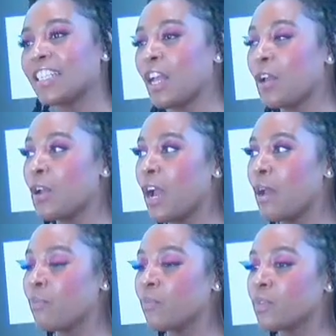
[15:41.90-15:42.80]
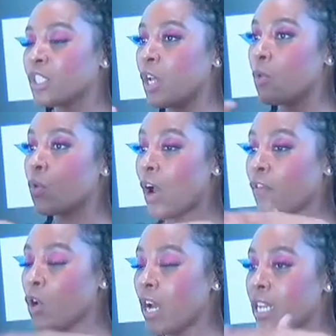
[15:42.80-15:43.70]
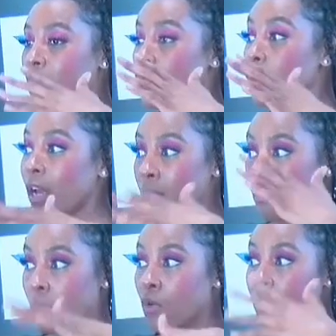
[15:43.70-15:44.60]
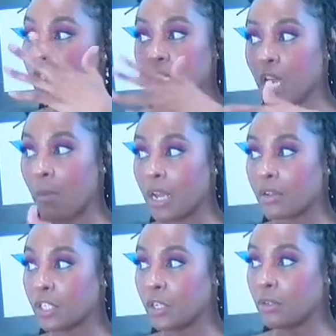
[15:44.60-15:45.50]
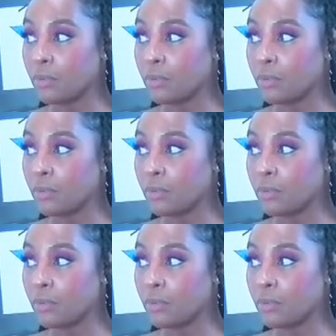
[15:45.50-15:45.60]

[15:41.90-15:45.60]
So, have you got any new and more music coming out soon?